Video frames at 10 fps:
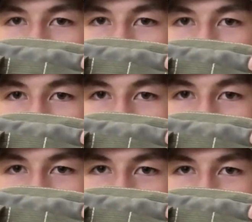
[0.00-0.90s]
that
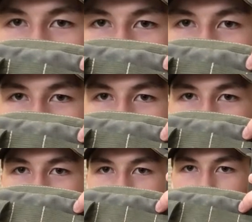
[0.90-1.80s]
like this
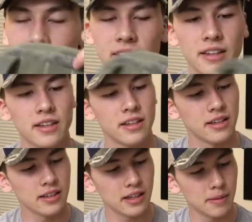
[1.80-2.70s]
back
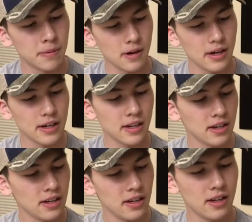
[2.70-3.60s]
kind of part
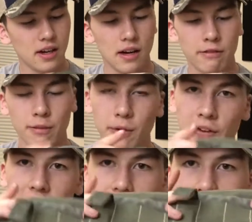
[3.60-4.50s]
uh, for
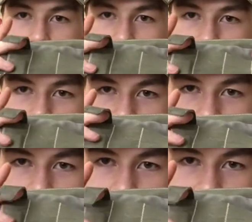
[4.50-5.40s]
both of them is actually
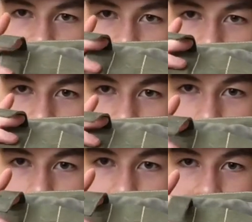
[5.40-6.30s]
like stuck
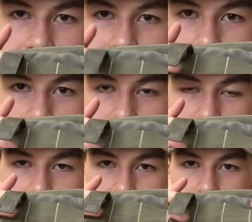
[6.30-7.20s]
in place, you know,
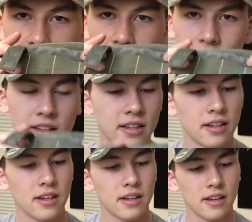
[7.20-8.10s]
it's like
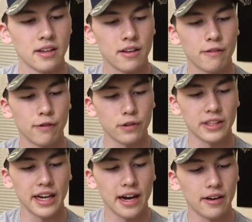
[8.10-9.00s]

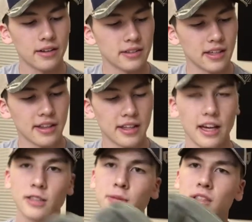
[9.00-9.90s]
folded out. So I thought
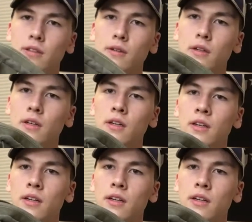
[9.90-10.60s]
that was pretty cool.